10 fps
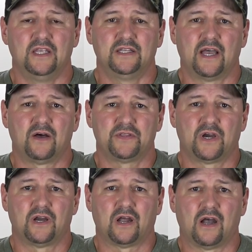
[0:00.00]
Now
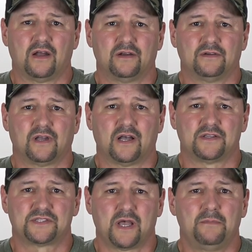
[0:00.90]
there
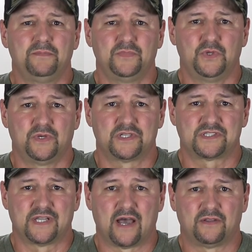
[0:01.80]
are some
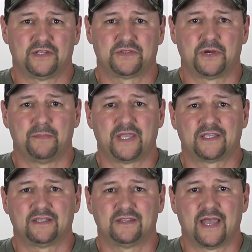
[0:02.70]
units now that they're
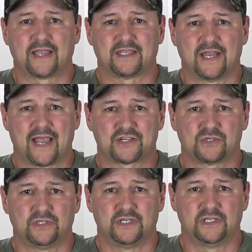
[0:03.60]
making that can
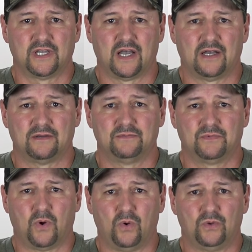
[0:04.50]
actually
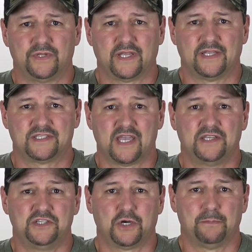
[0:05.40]
hold a
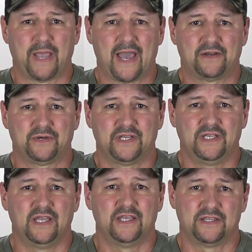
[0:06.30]
10-year
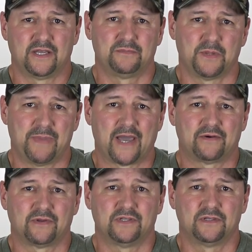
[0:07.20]
battery in them. The
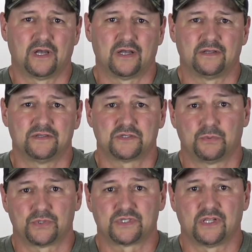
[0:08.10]
battery is
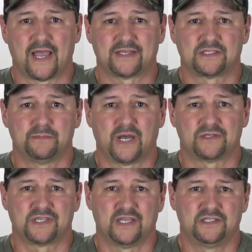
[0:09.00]
supposed to last
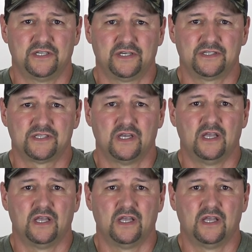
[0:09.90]
about 10 years.